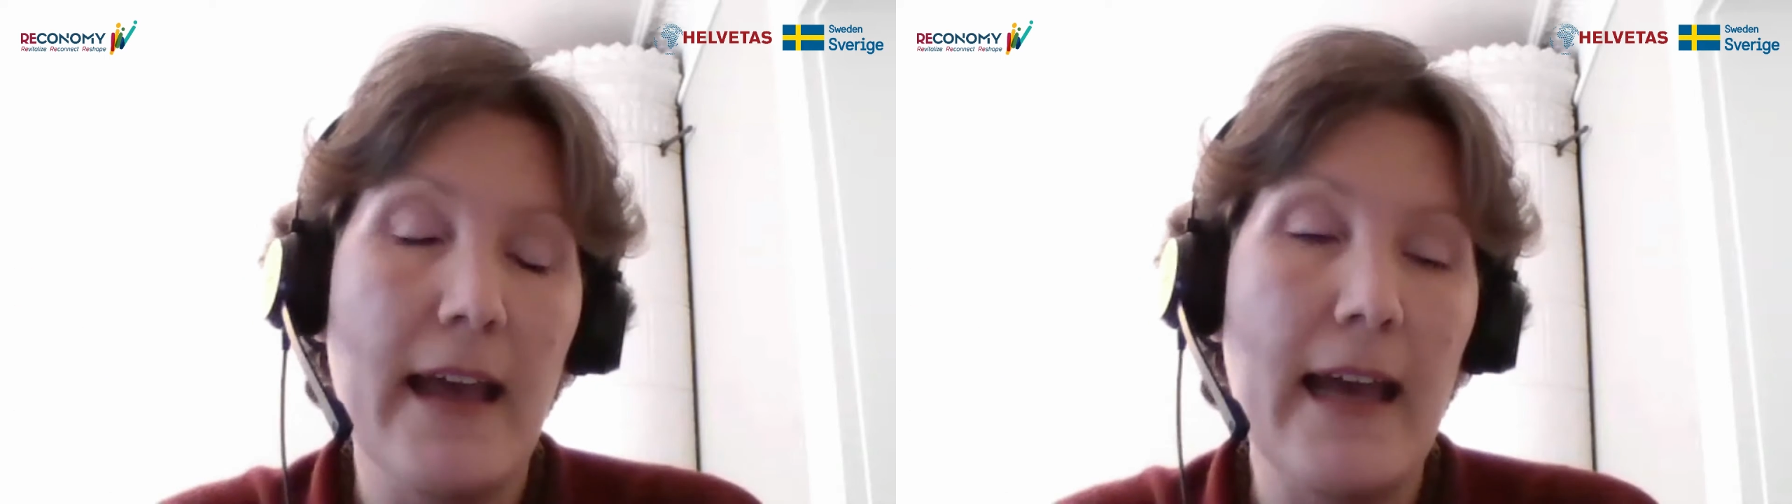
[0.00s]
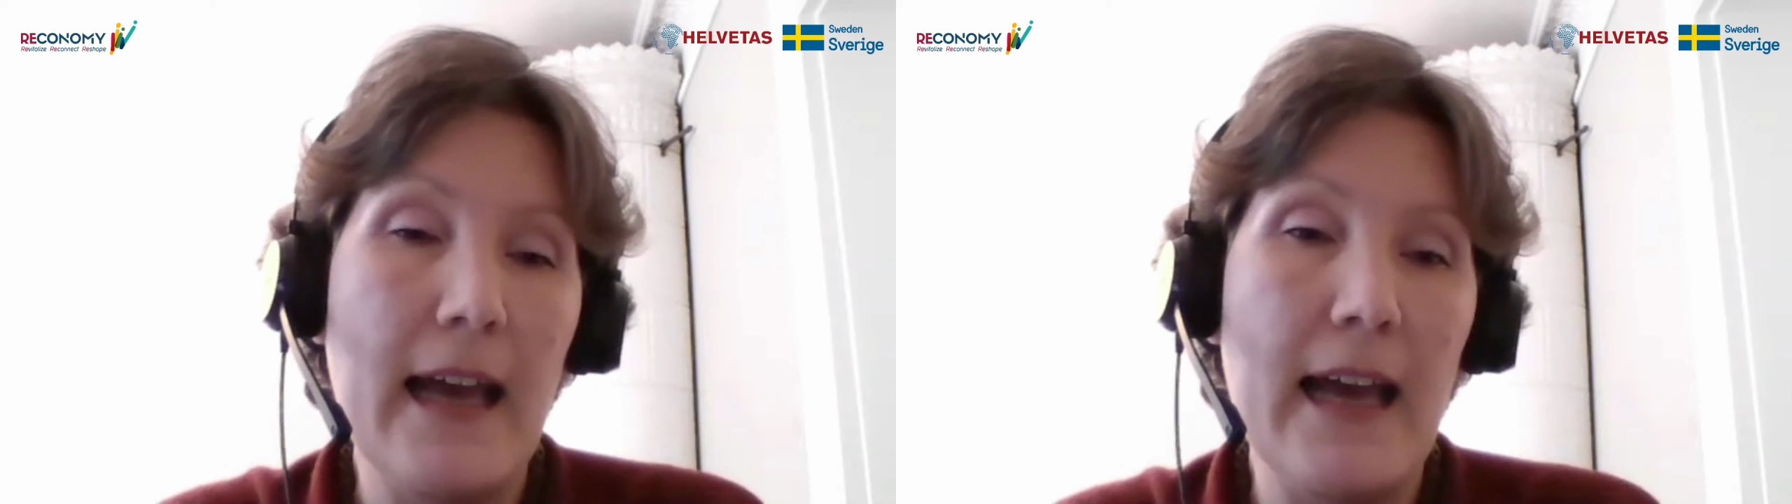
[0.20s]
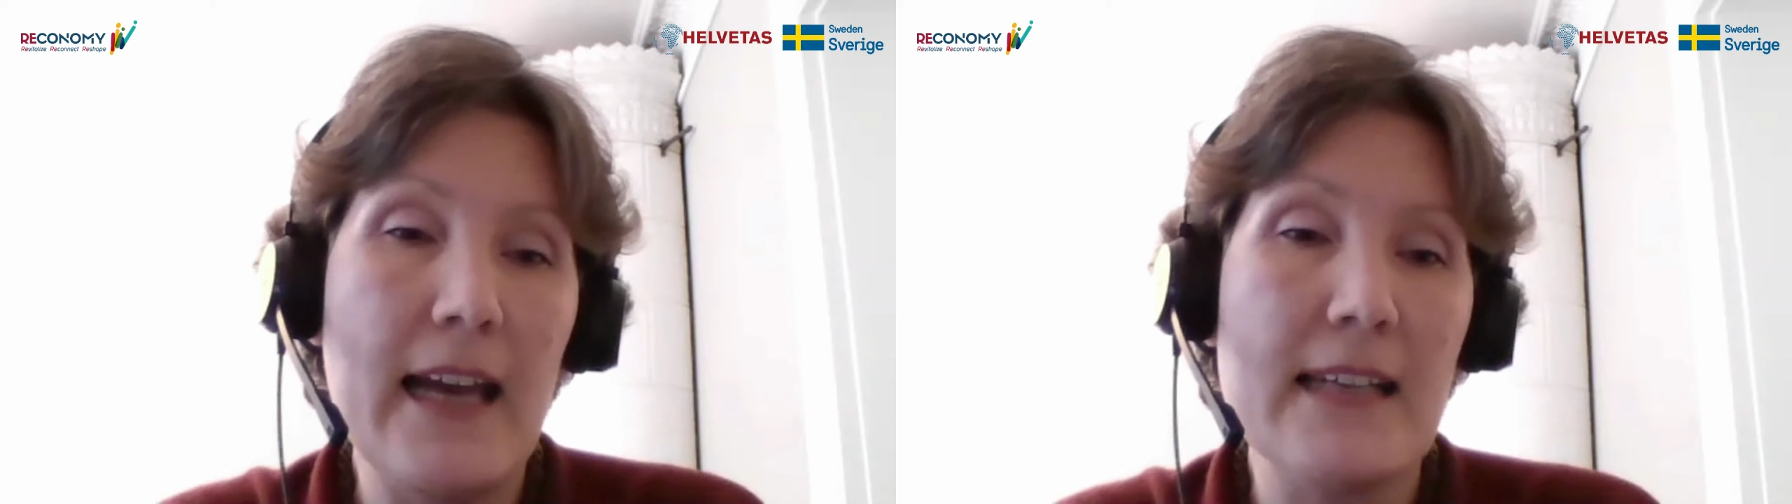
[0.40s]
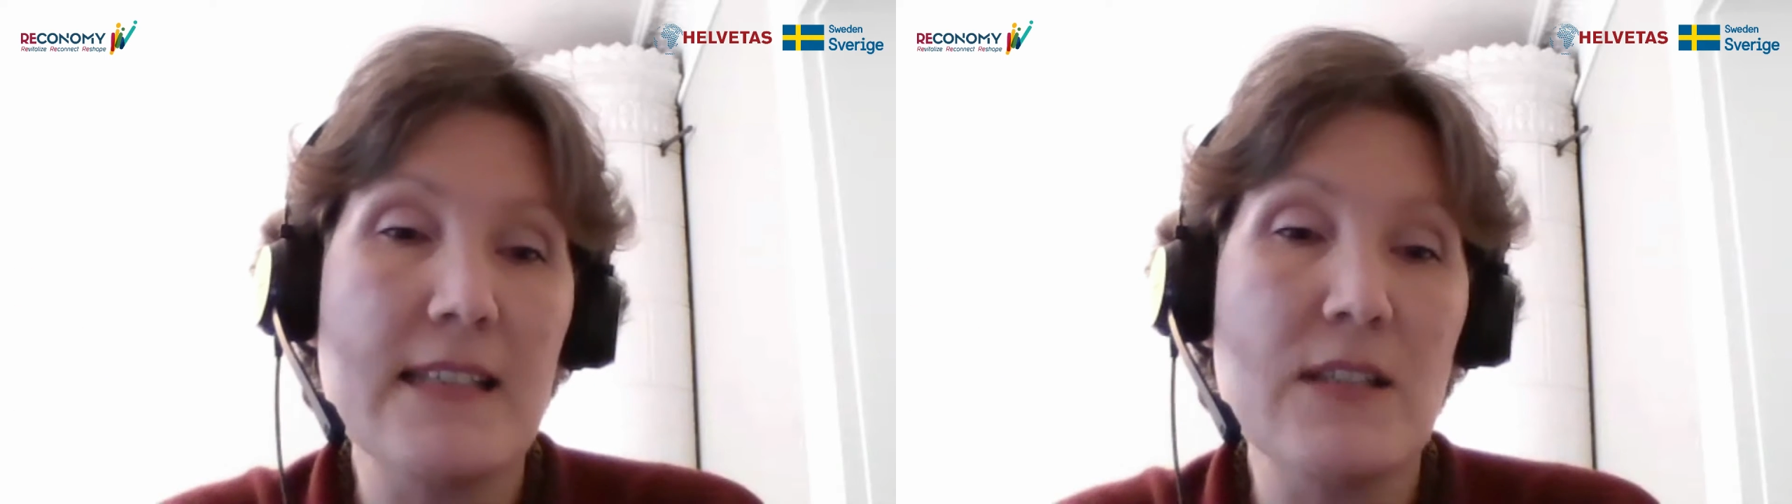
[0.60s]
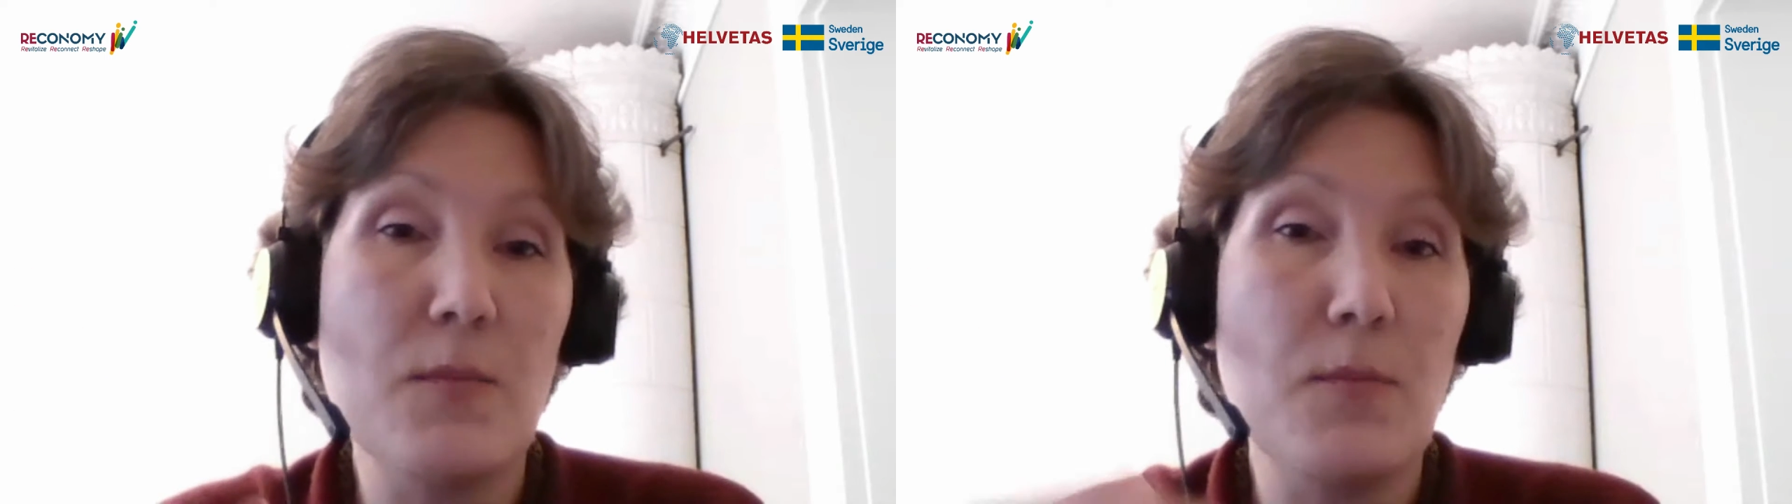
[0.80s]

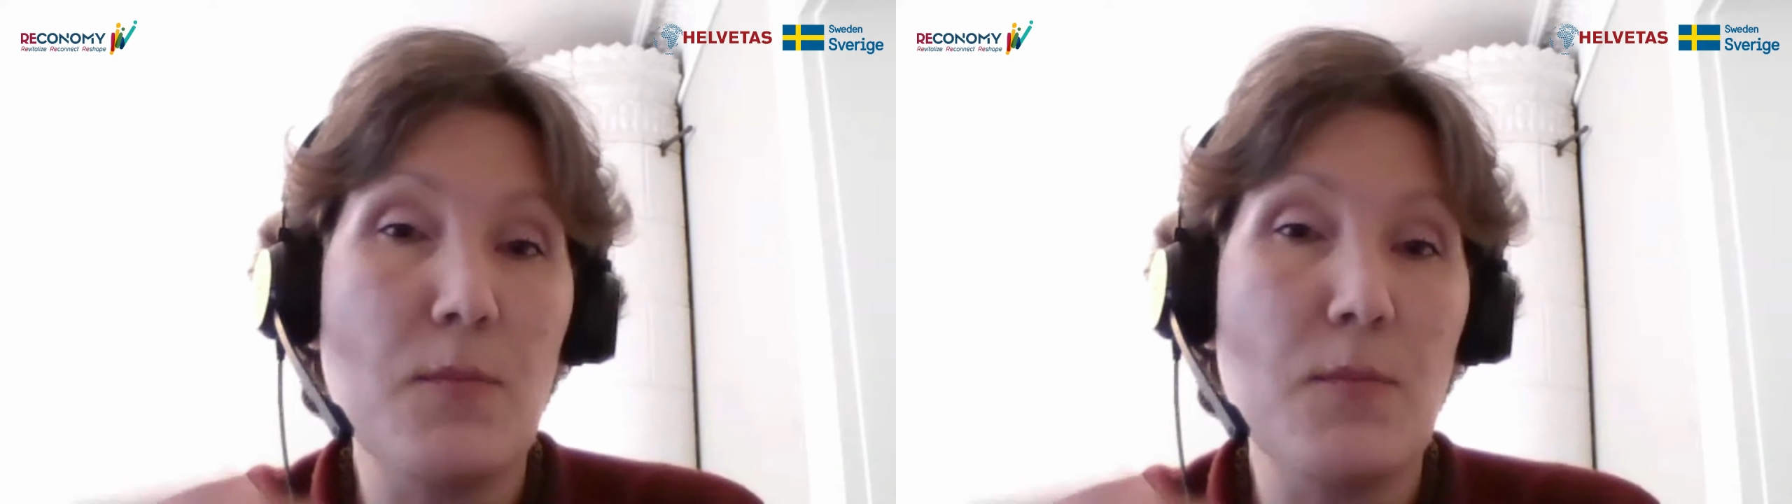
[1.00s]
access to